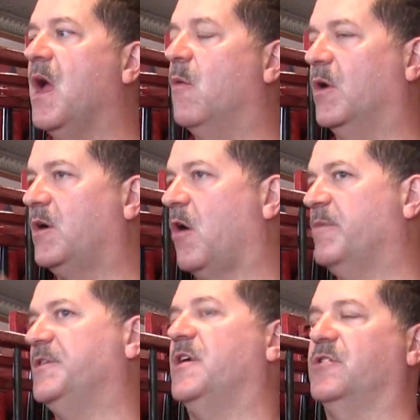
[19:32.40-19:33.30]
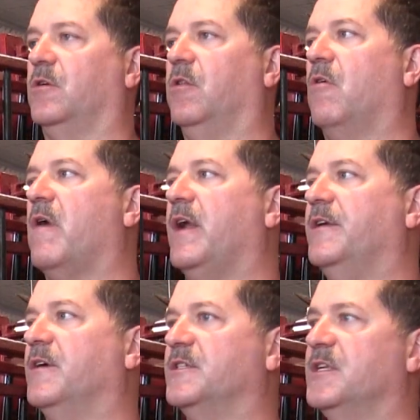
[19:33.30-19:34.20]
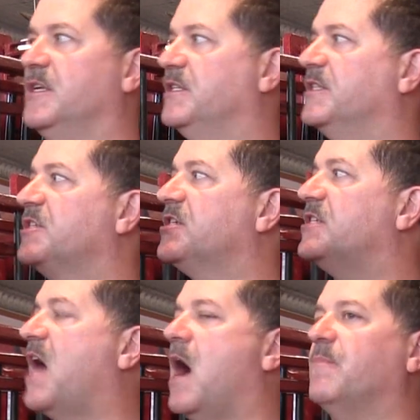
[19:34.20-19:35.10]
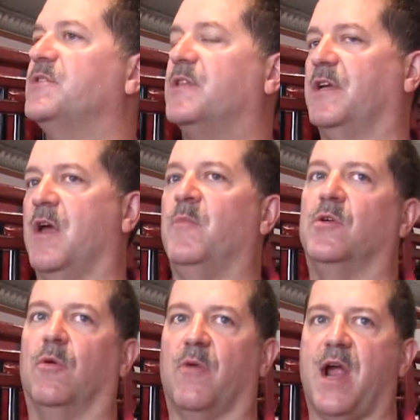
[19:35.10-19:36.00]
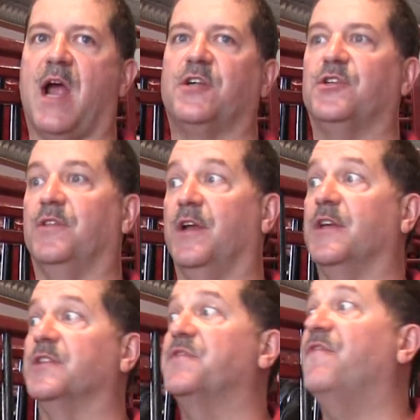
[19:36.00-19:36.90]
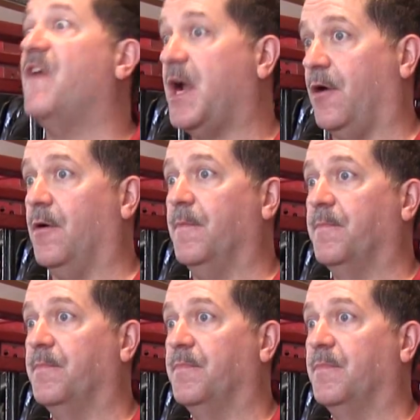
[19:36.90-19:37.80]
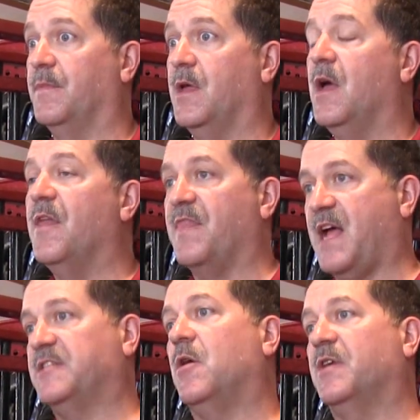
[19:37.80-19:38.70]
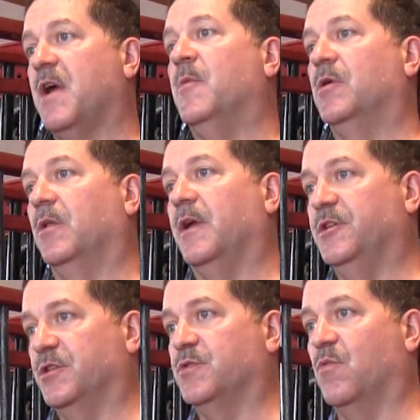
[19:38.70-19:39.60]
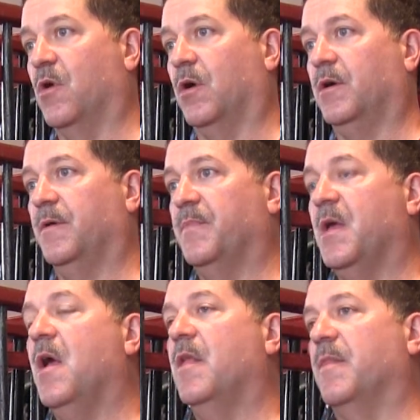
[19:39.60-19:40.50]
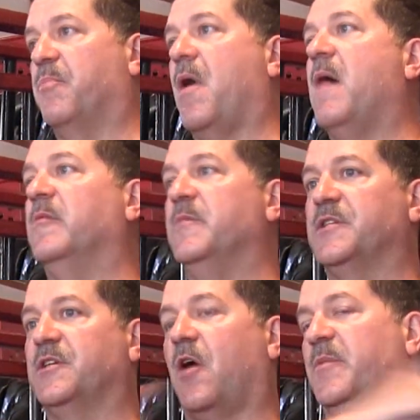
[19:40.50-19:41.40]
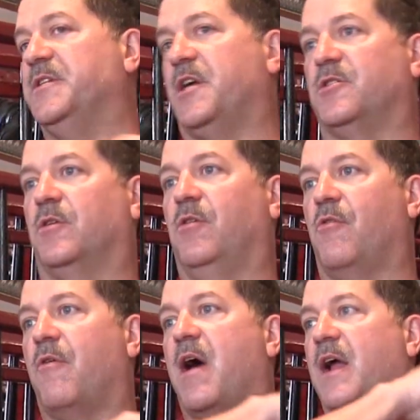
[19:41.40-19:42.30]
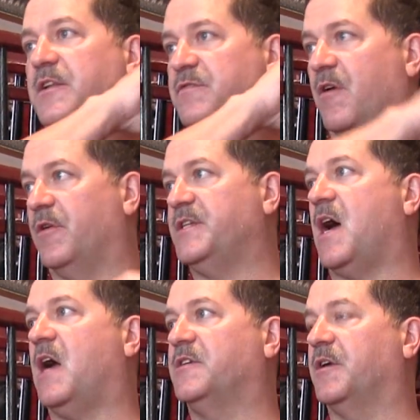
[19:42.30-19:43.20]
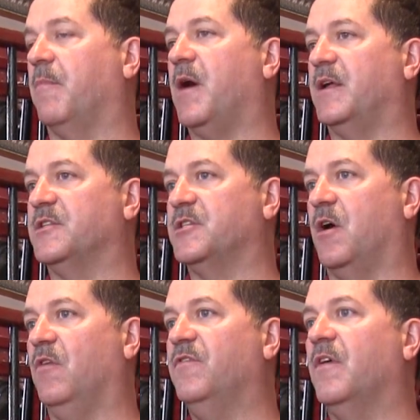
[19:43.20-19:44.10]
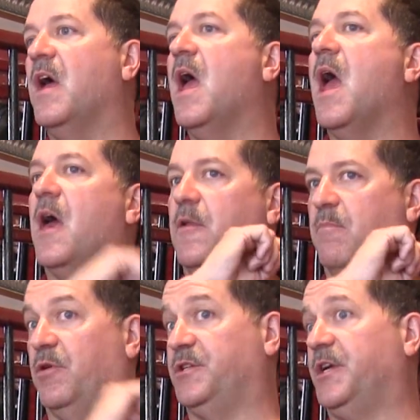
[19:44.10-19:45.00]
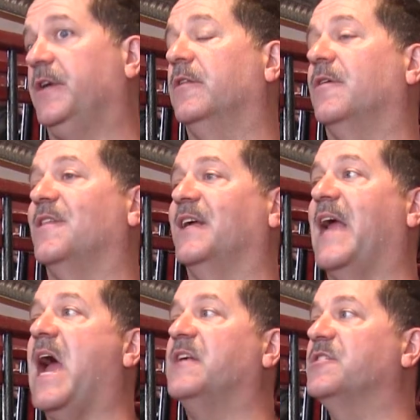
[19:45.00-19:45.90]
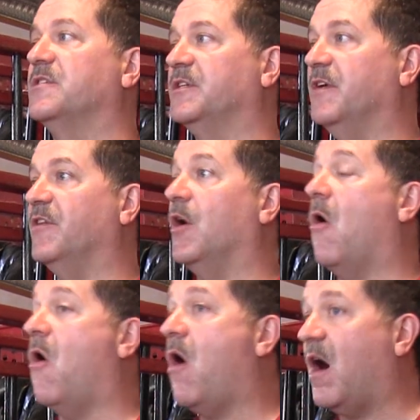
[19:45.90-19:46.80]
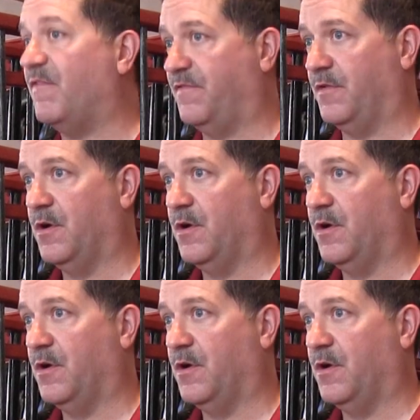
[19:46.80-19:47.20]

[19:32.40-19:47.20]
And what carbon tetrachloride does is it stops the chemical reaction that is fire. That's how chemical agents work. The problem is carbon tetrachloride is very toxic by itself, and in particular the gases giving off